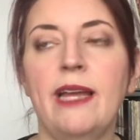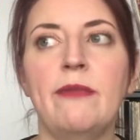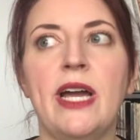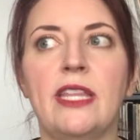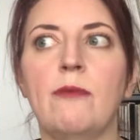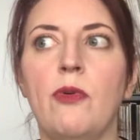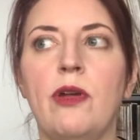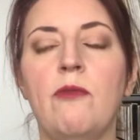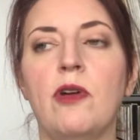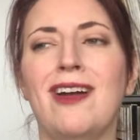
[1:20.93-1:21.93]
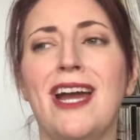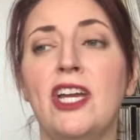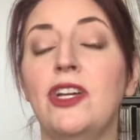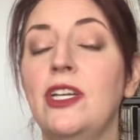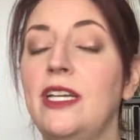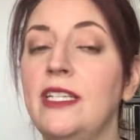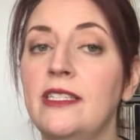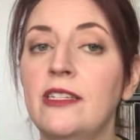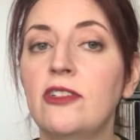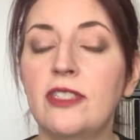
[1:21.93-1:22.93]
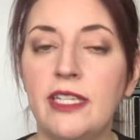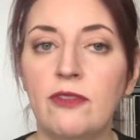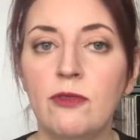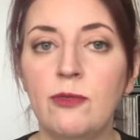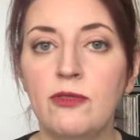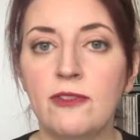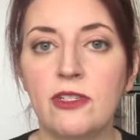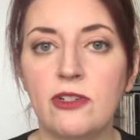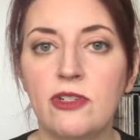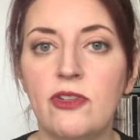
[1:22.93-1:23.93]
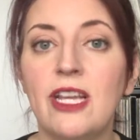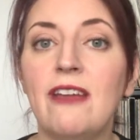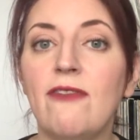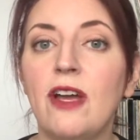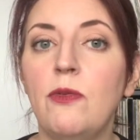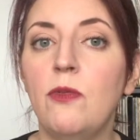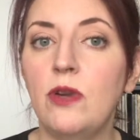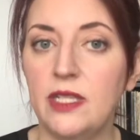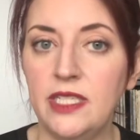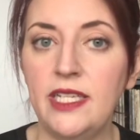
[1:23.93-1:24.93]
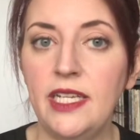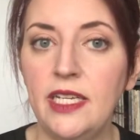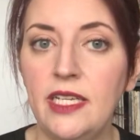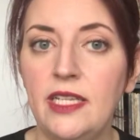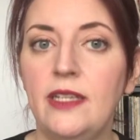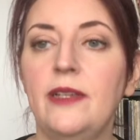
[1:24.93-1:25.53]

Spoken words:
I'm at the point where I could consider skin removal surgery if I wanted,